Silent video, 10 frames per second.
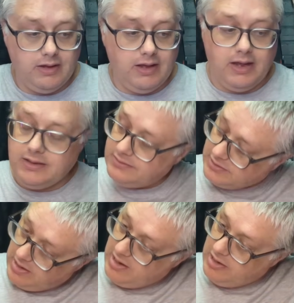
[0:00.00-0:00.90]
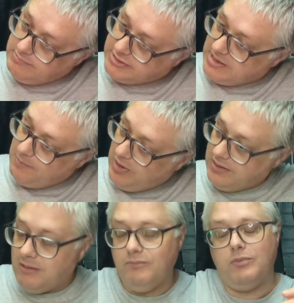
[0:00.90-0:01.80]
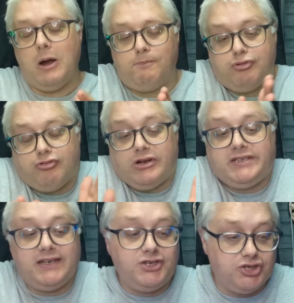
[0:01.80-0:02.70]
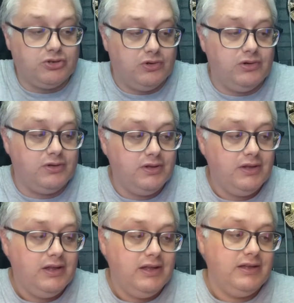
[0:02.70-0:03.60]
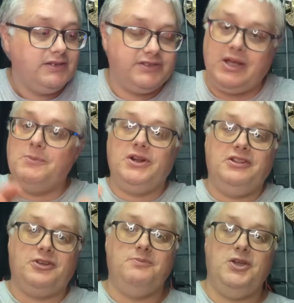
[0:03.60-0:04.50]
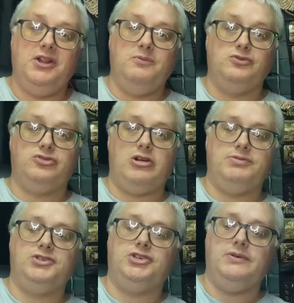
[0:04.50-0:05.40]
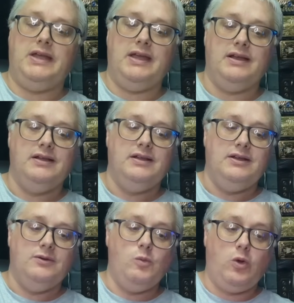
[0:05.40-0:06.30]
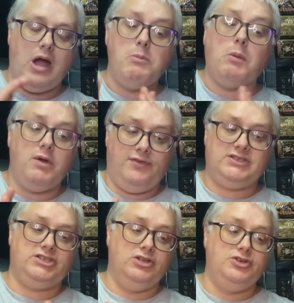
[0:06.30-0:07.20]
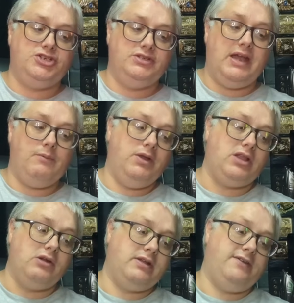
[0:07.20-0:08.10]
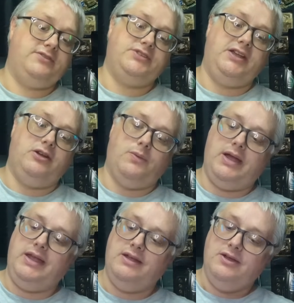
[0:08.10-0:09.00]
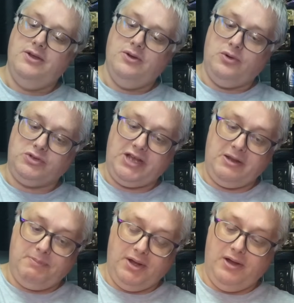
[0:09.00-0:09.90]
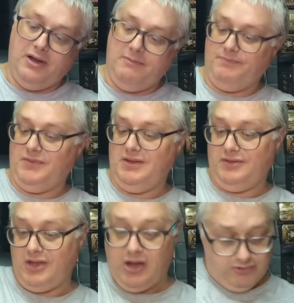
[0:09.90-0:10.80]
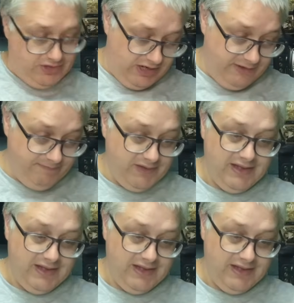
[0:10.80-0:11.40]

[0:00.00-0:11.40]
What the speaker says: And I hope someone, I'm pretty sure someone in the community will troubleshoot it, will come up with a solution that we don't have to take away or take apart the whole car,